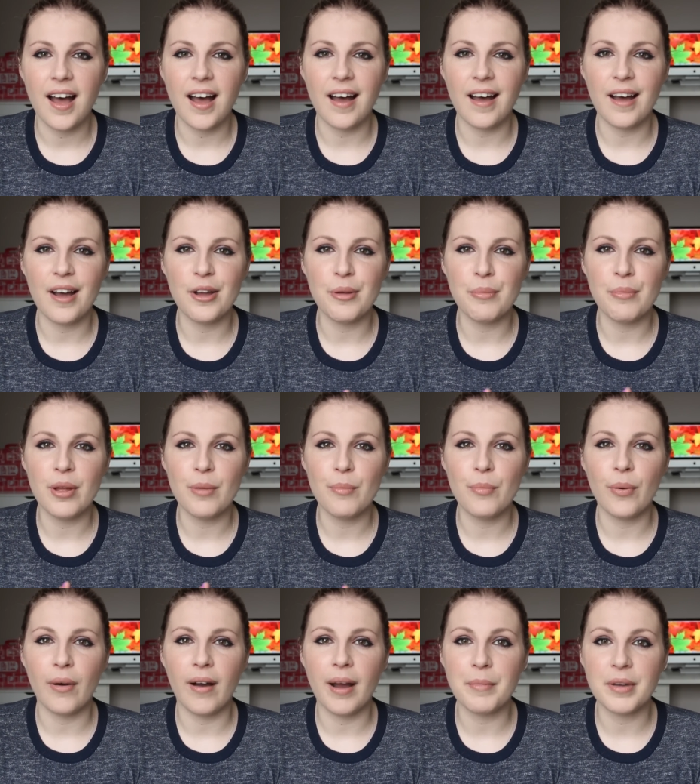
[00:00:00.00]

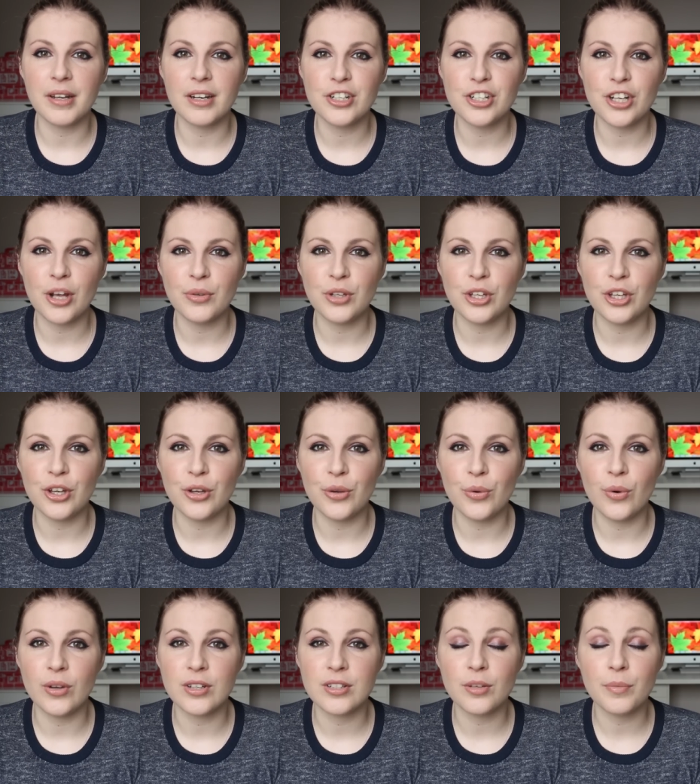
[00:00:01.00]
But I'm going to show
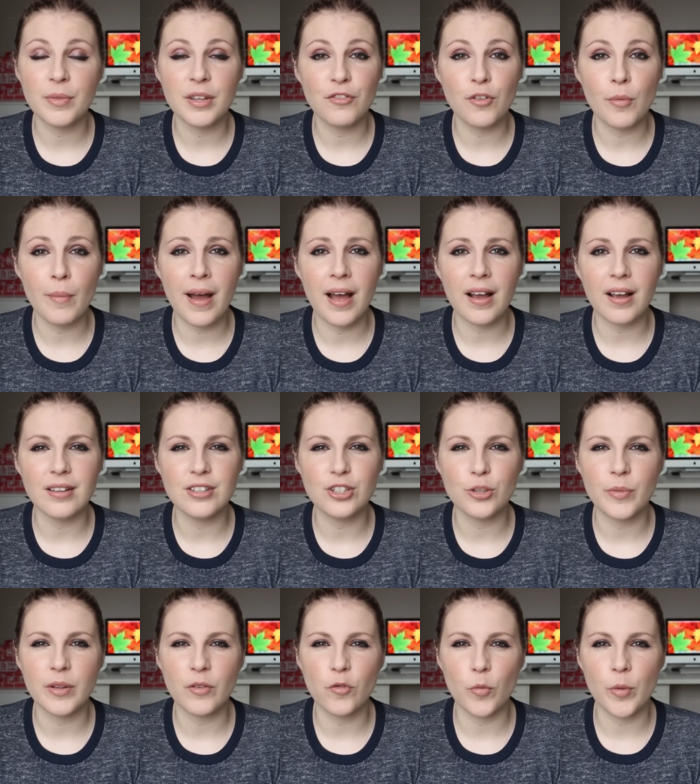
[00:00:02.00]
you something from MAC and
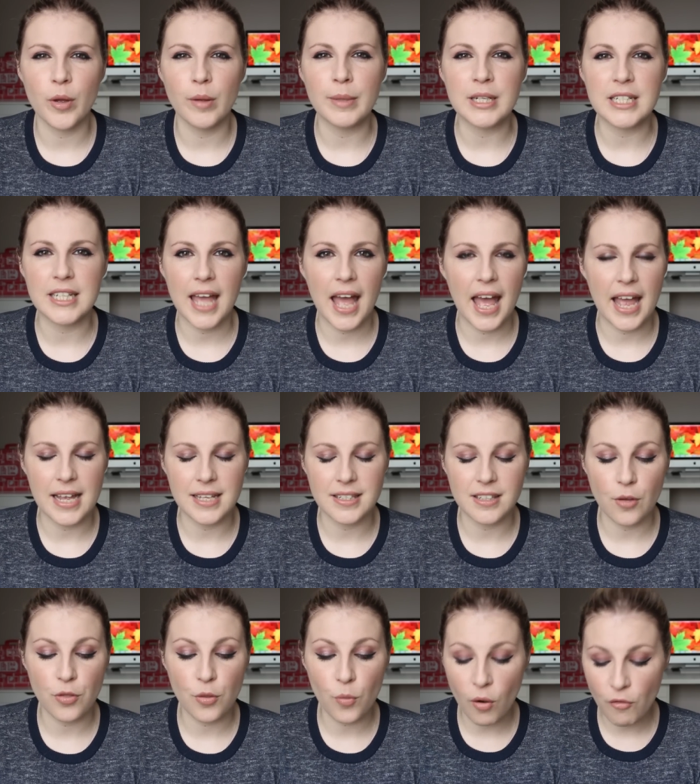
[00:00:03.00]
something from Urban Decay.
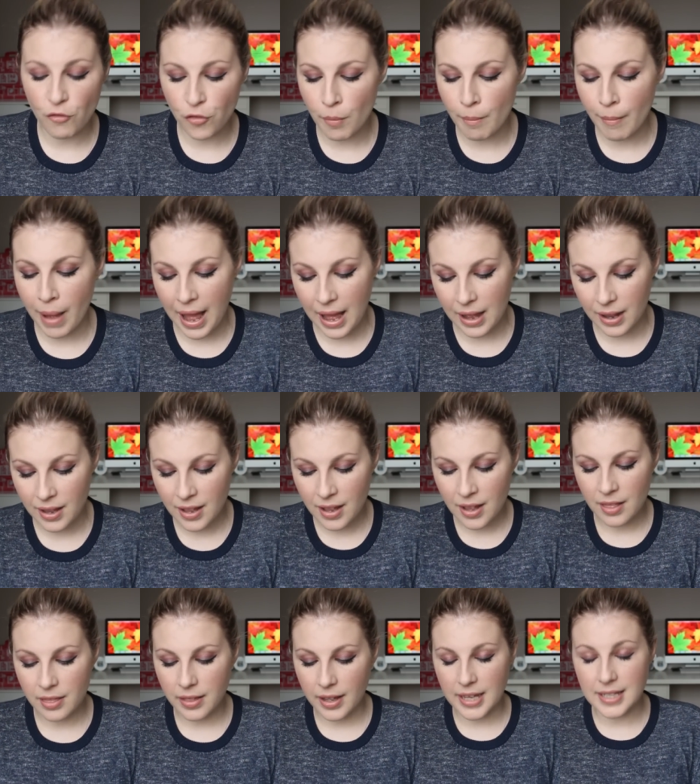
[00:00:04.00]
So the one from MAC
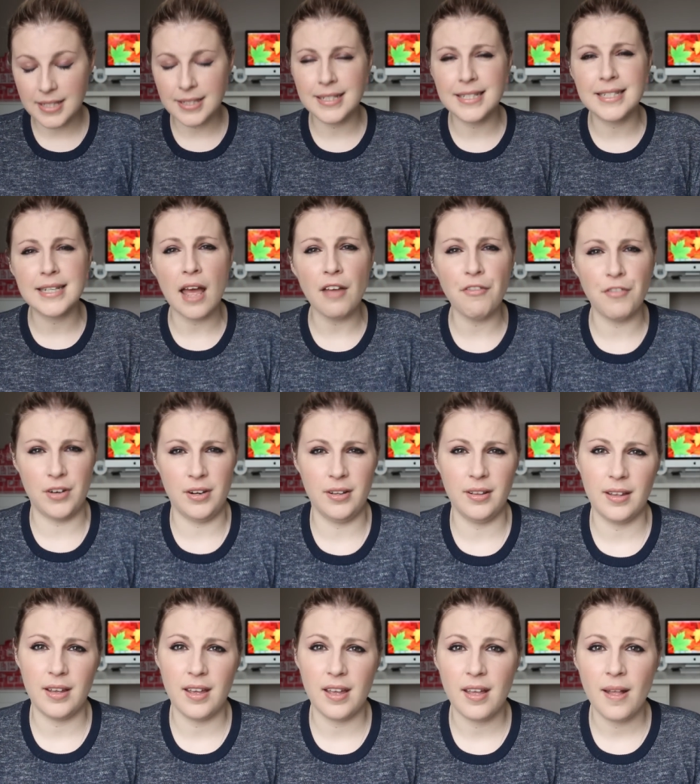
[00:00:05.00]
that is
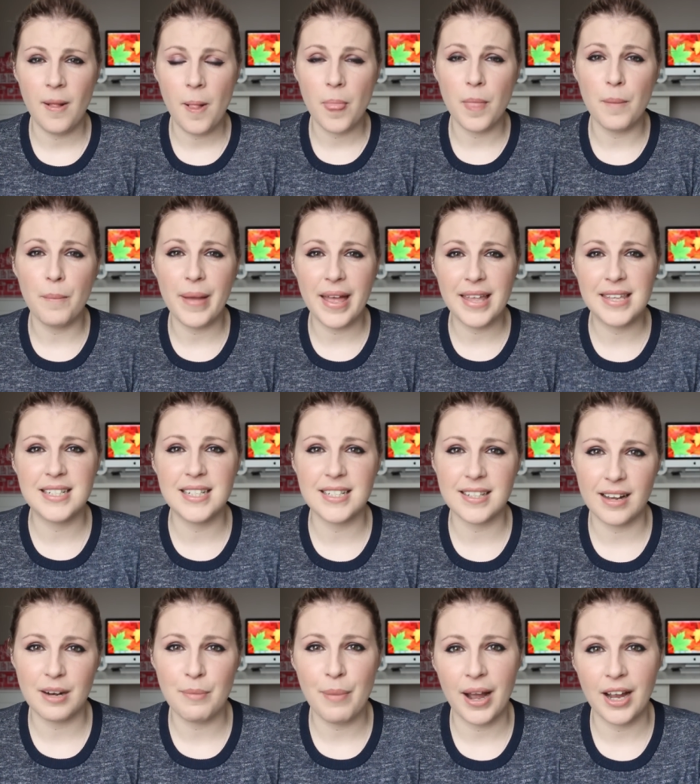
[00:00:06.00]
definitely the best design